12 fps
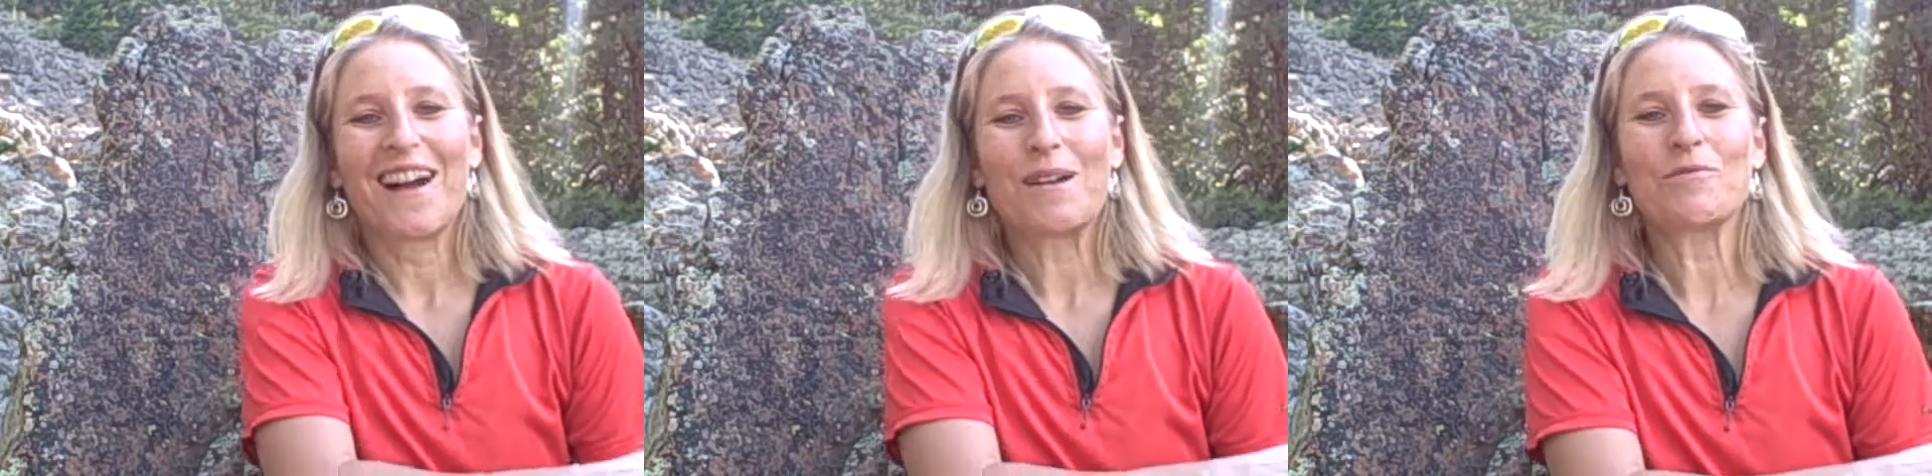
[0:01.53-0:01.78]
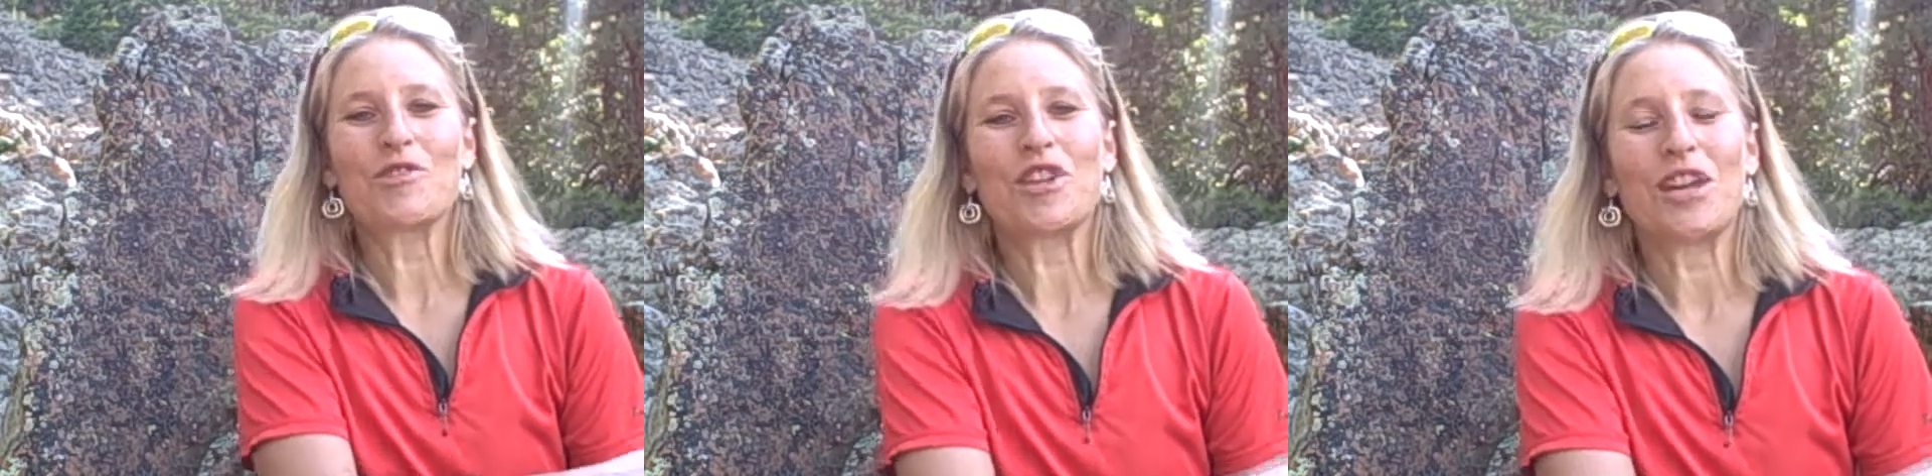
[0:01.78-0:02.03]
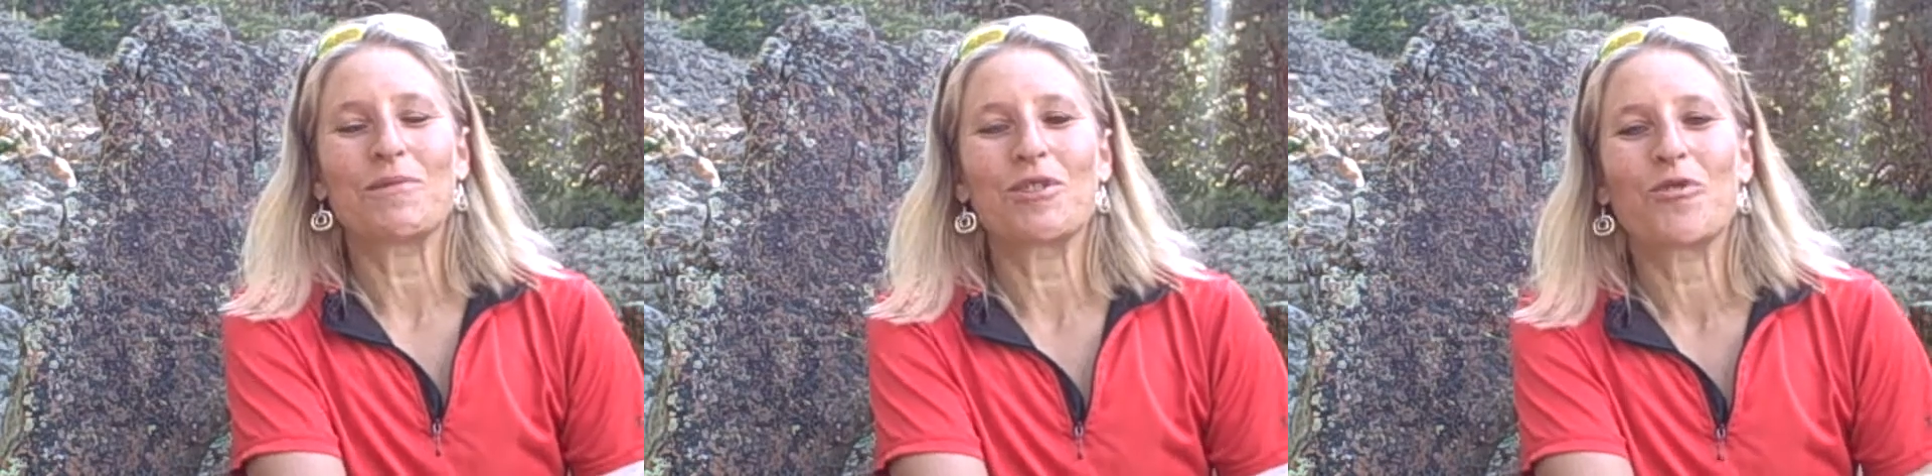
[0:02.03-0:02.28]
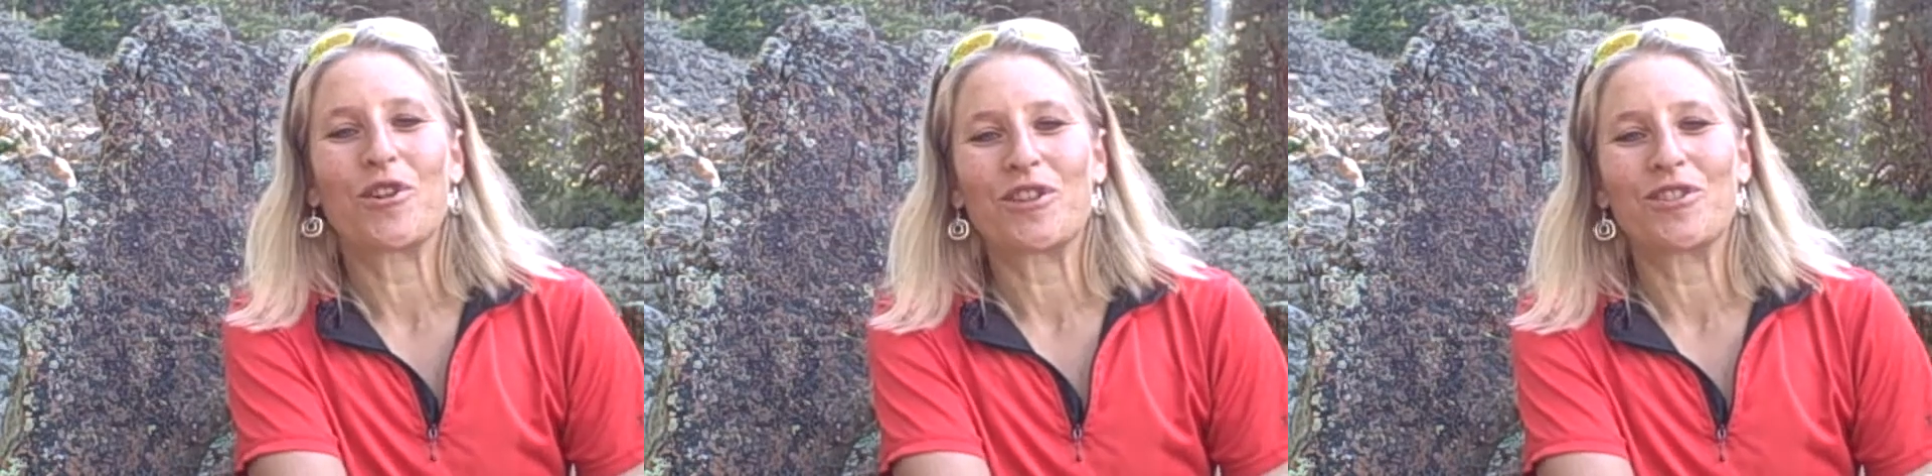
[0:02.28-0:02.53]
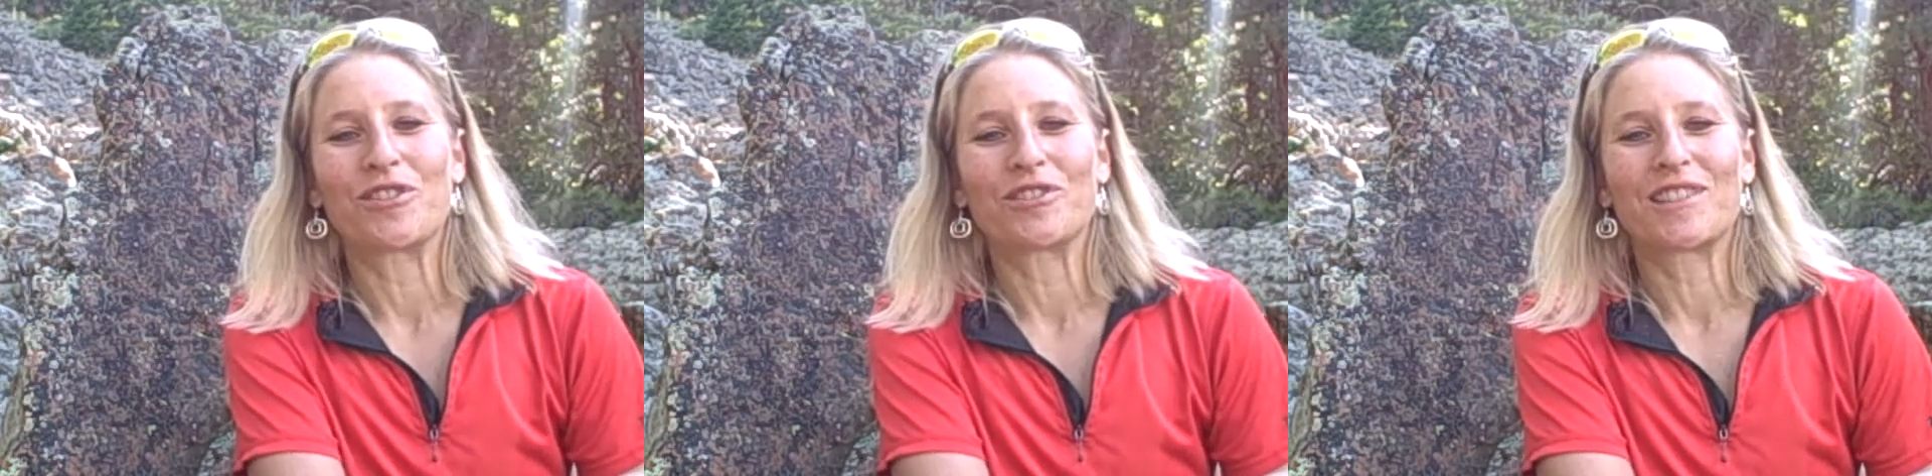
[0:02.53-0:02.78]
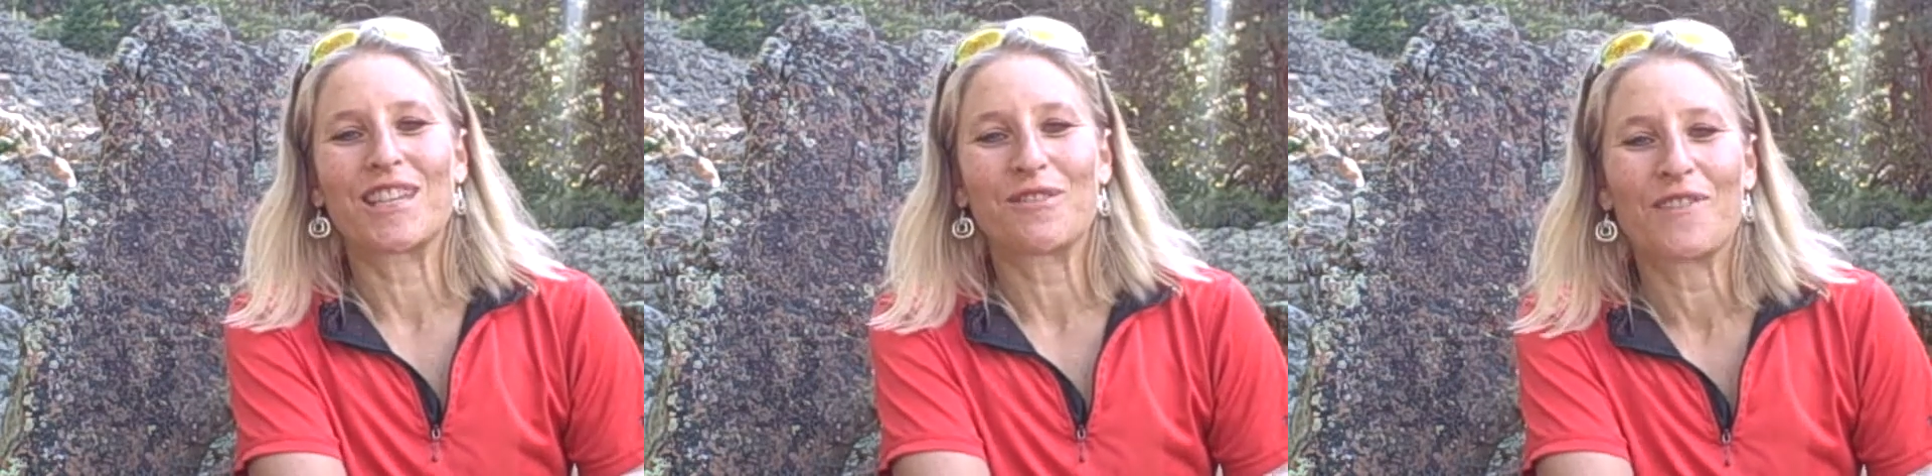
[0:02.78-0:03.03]
I'm Jamie Korngold,
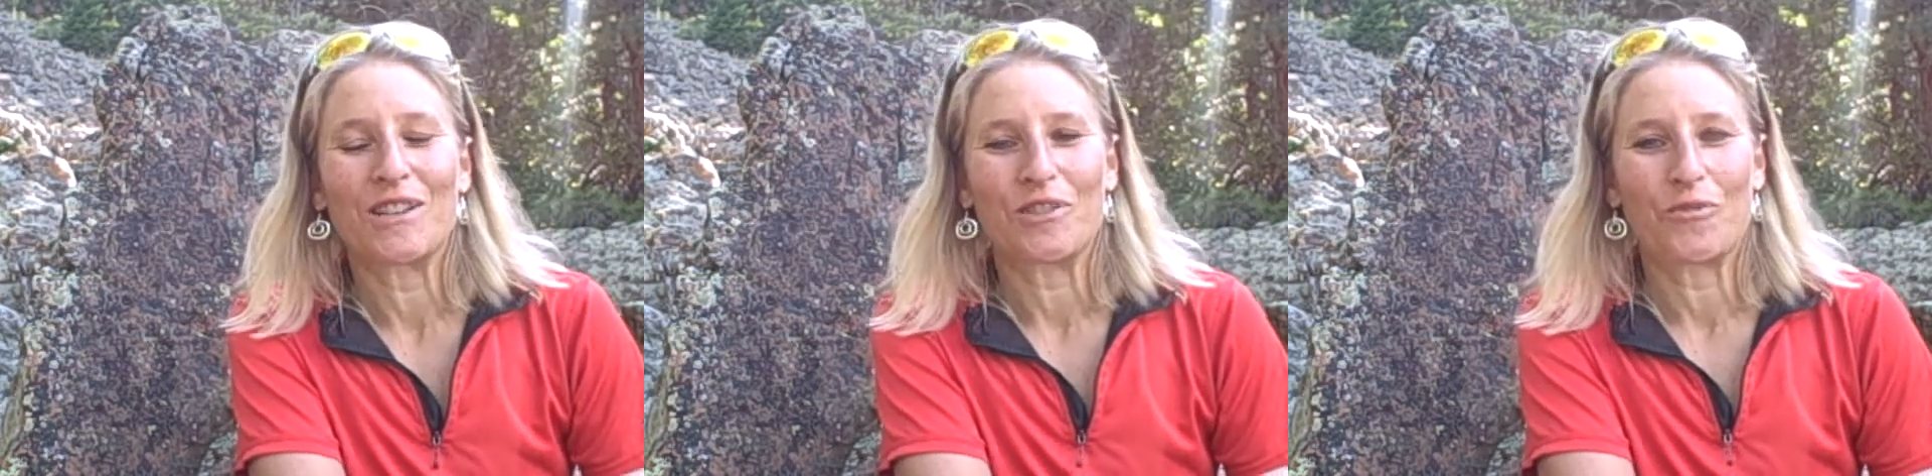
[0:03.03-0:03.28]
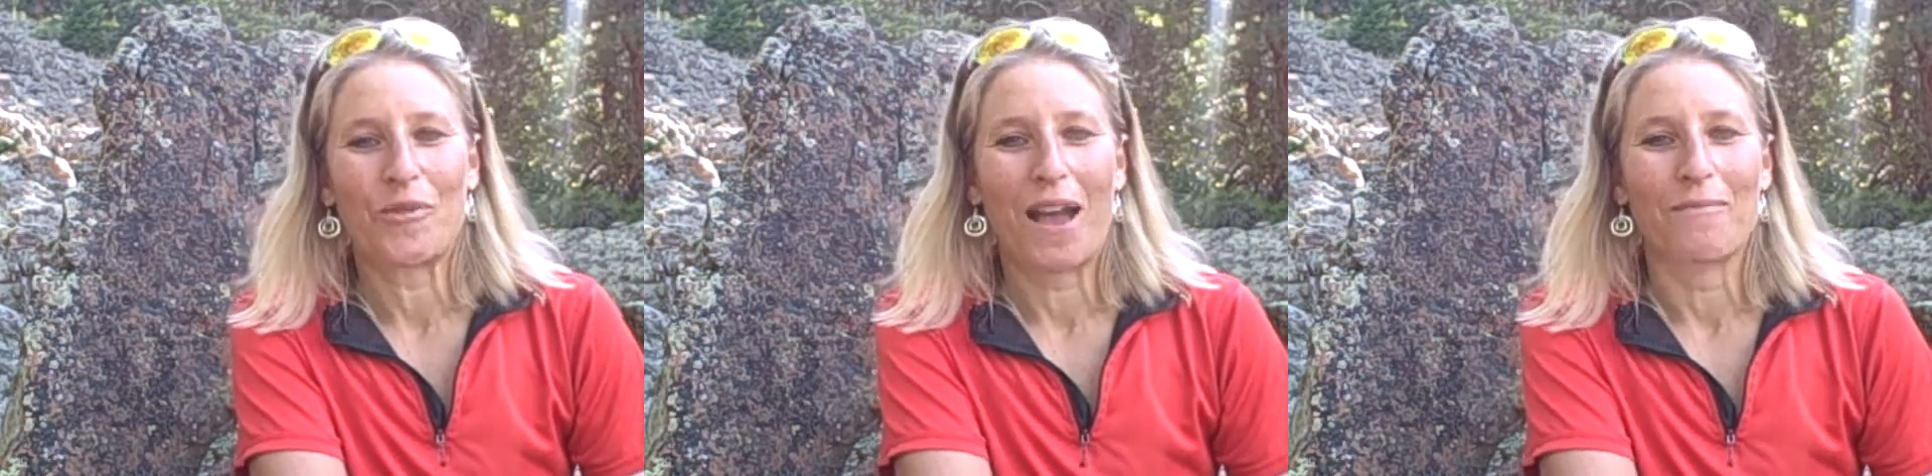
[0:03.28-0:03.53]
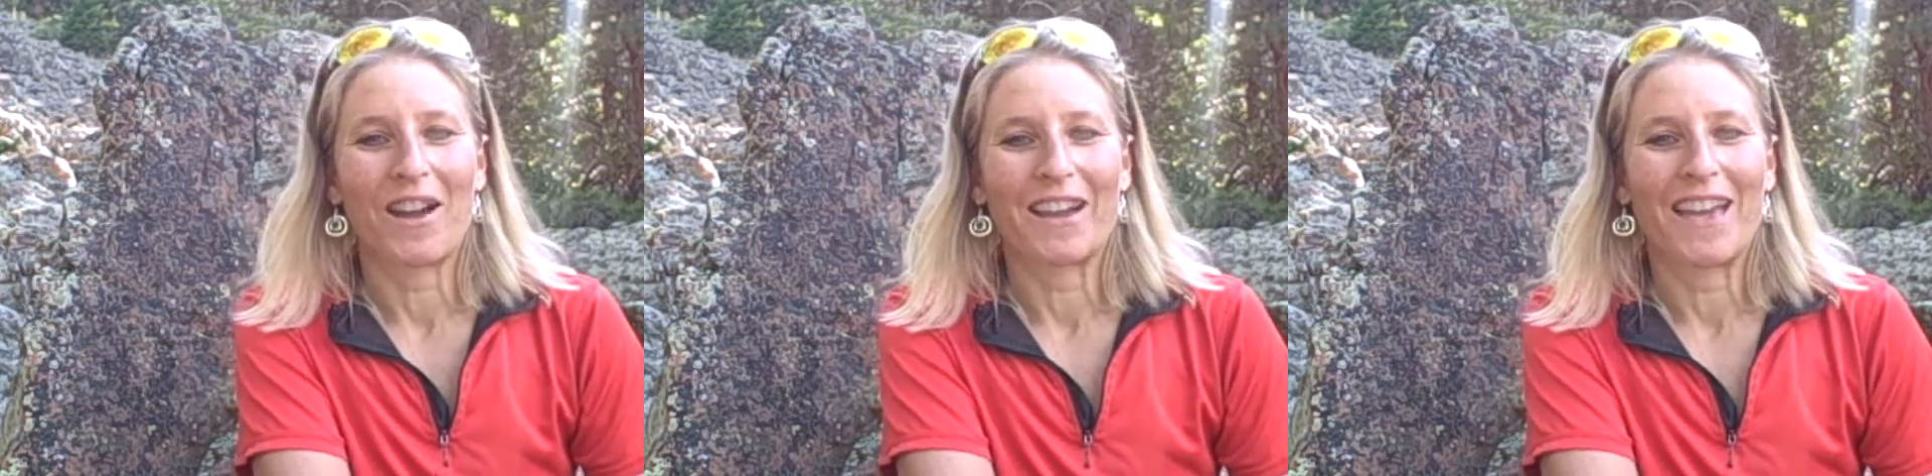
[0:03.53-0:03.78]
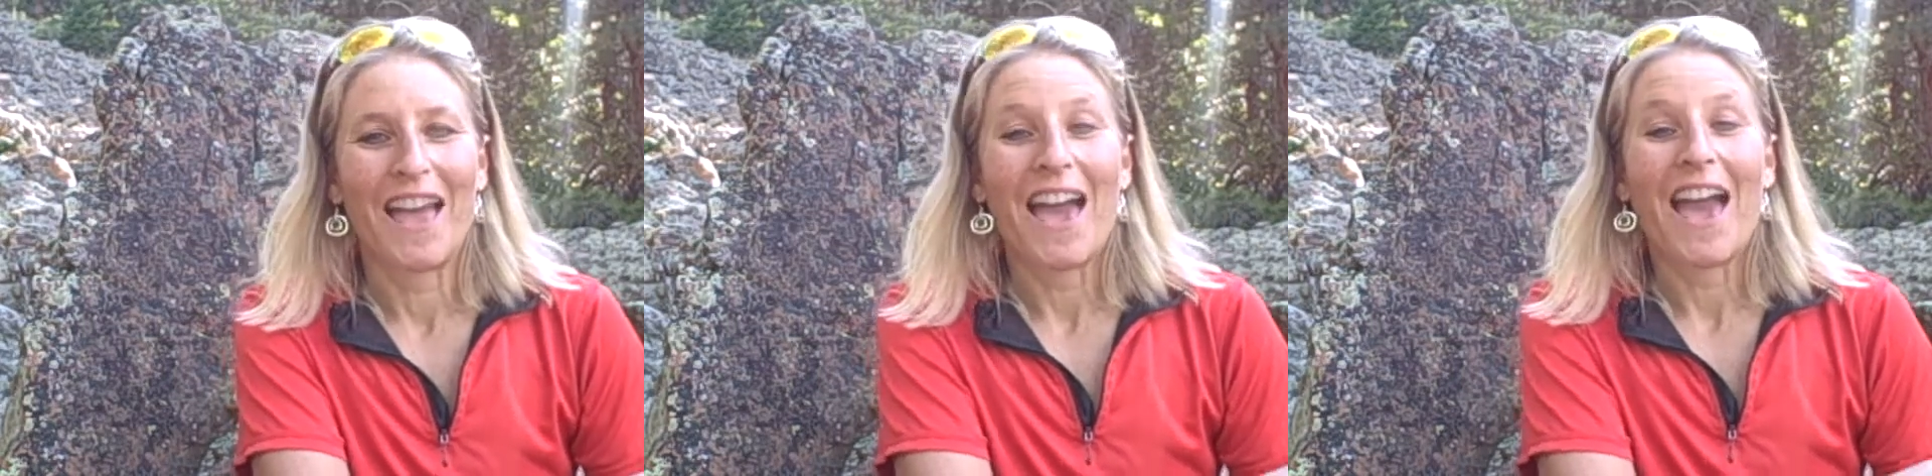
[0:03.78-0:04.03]
the Adventure Rabbi,